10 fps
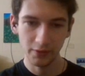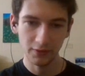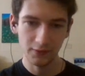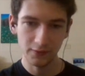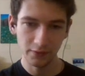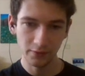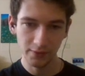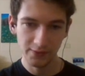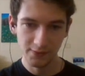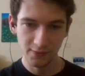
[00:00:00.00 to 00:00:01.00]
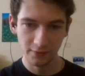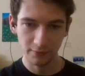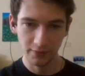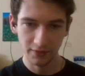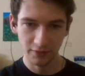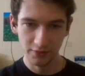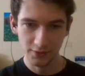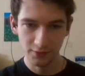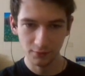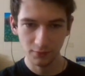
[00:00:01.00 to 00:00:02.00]
what we need to do is start with our
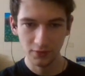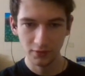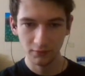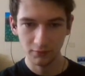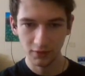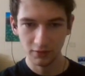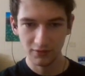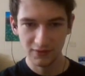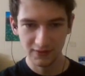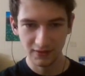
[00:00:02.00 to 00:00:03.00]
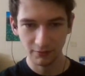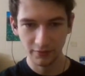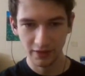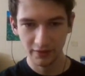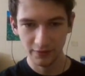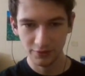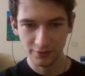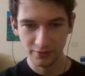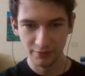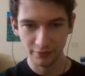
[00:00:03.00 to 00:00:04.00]
2. We notice that we're having
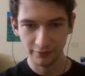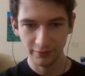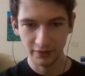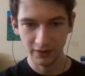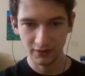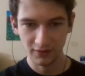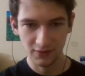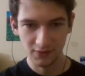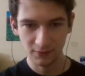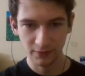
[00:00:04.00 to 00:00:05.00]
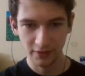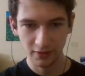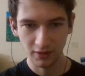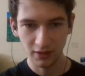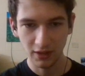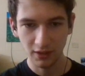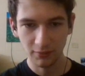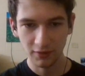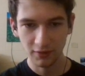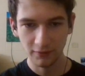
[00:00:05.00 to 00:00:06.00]
trouble filling in this square.
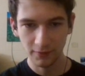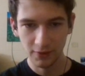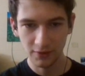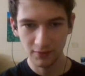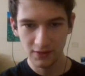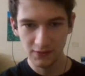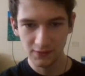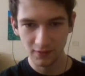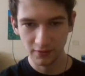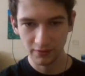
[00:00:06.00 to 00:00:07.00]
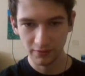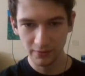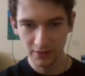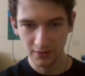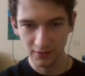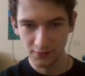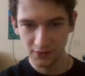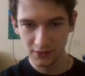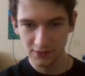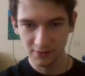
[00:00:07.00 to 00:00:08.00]
But now if we do this, our 3 goes
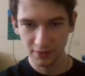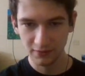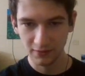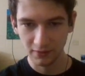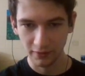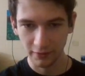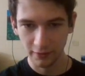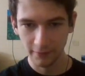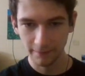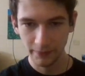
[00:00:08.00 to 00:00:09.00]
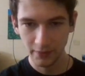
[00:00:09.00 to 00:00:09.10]
just a bit longer.